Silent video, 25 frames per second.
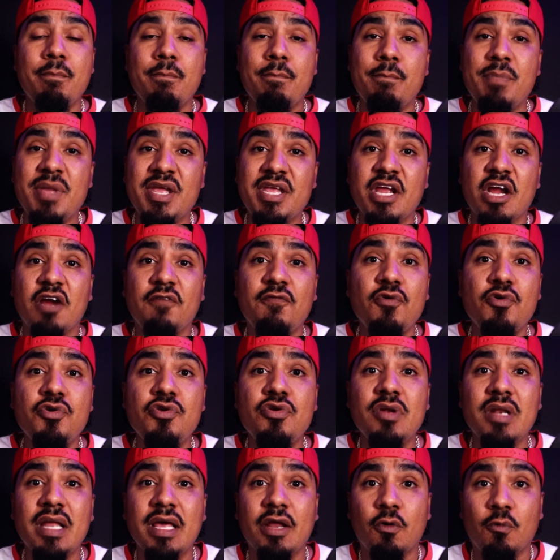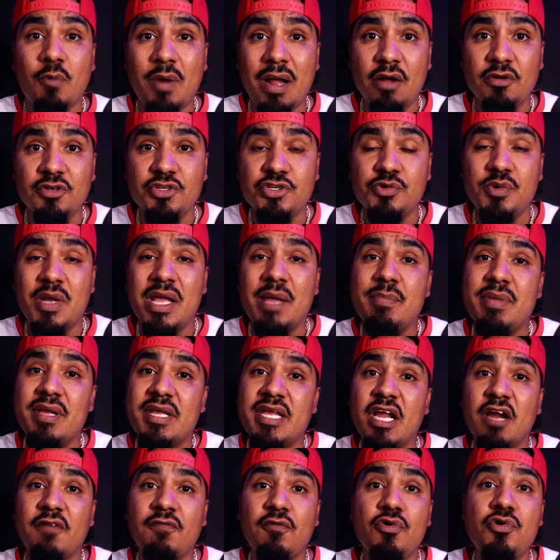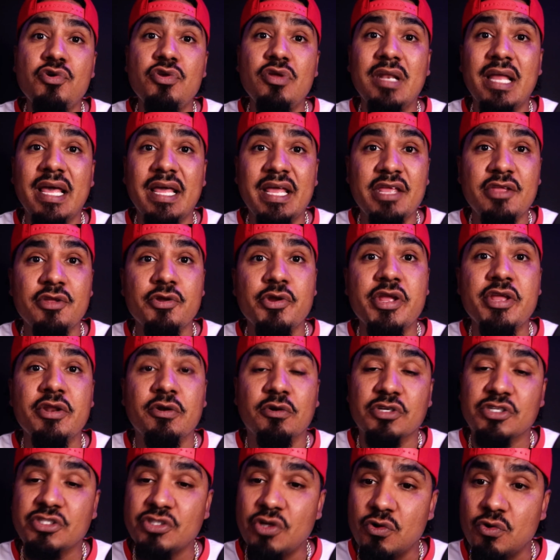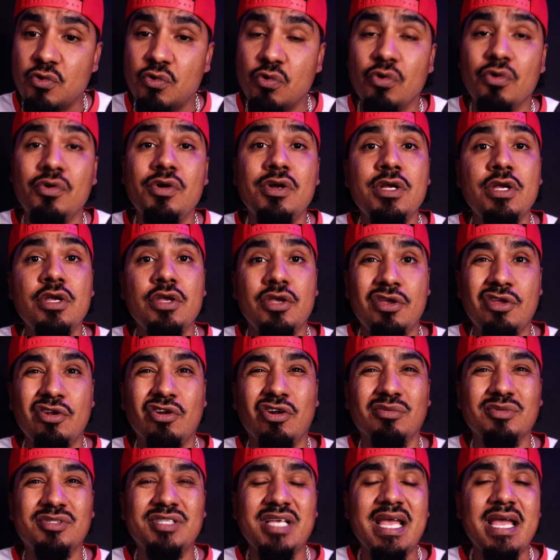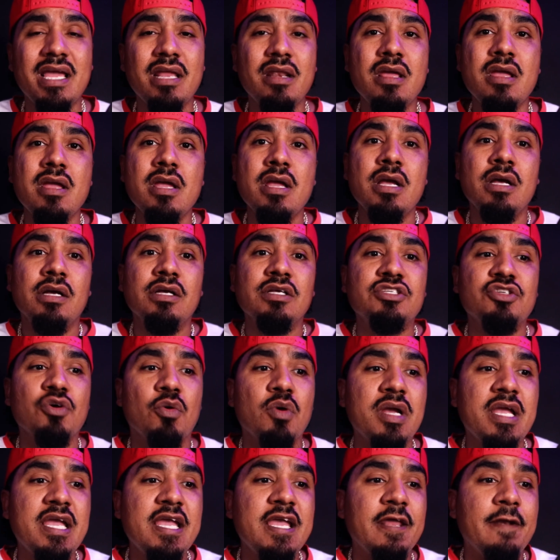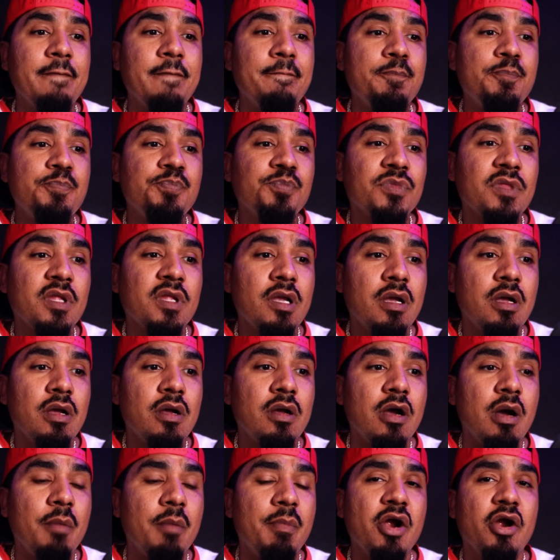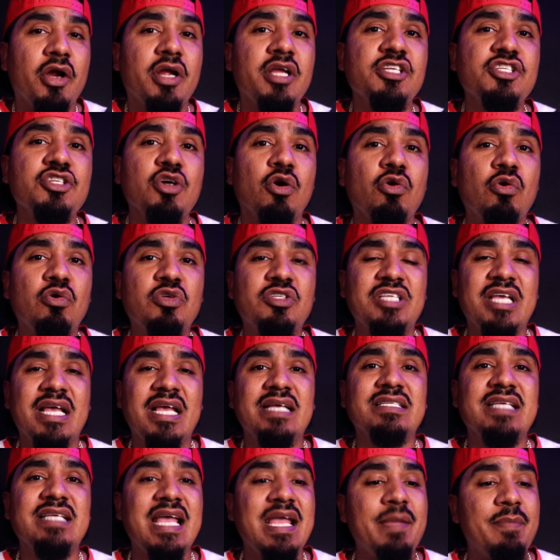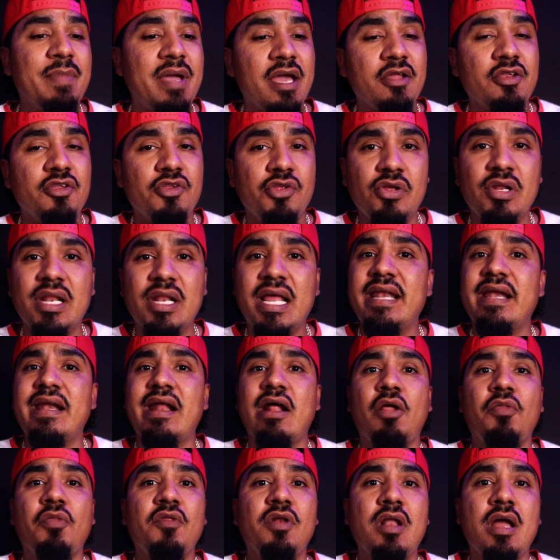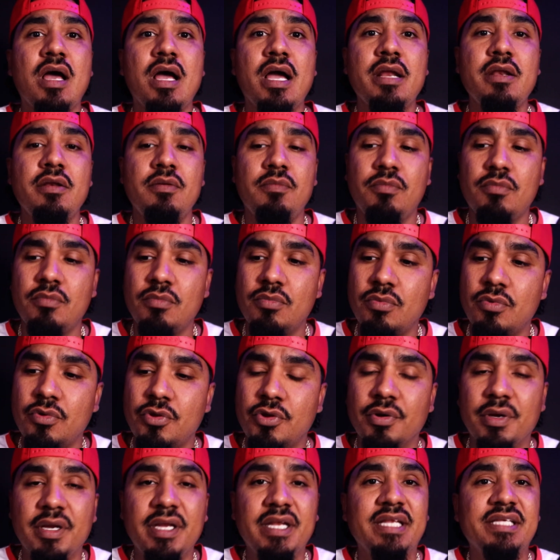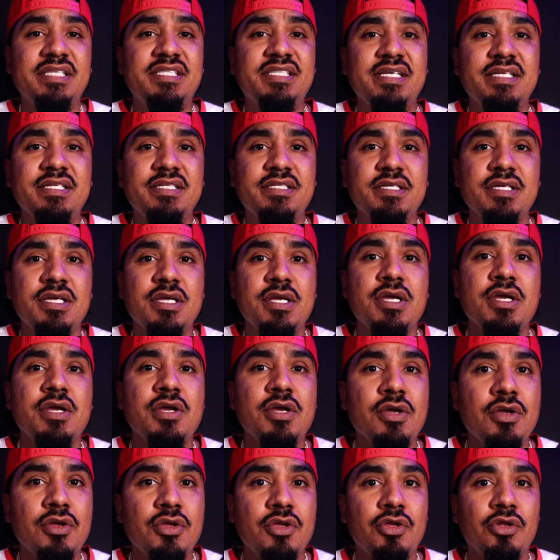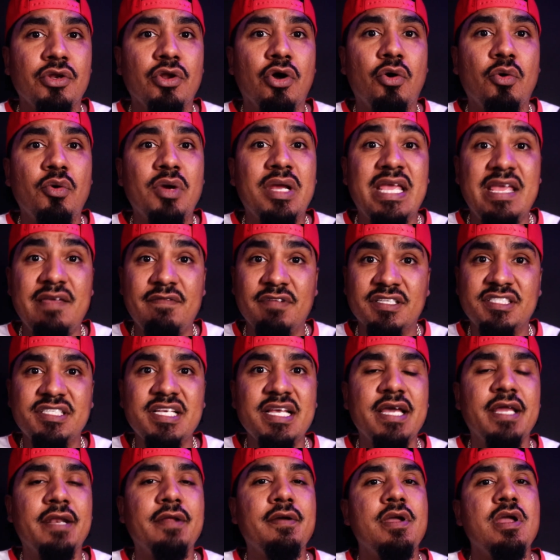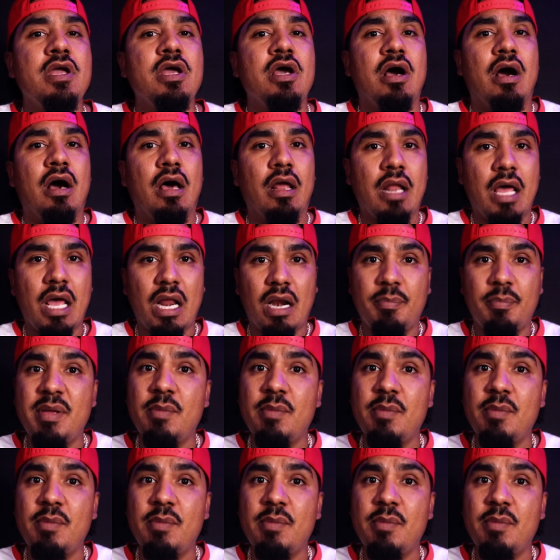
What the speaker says: Be careful who you let around you, and be careful who you let in your inner circle. You know what I'm saying? So again, American Cholo says, hey man, you laid it out on the line. You're innocent. You know, he even said, a lot of